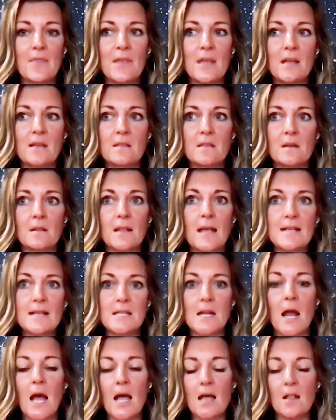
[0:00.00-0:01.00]
And I think the
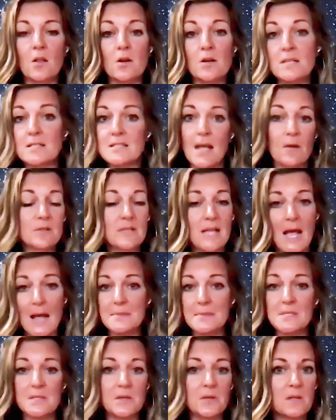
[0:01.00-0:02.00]
lesson I learned is that
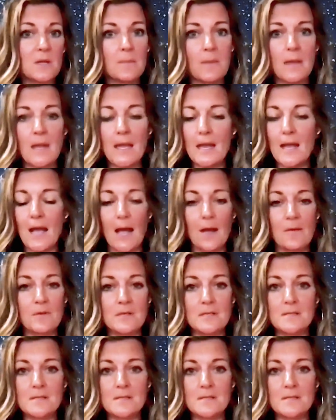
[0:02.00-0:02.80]
was absolutely me.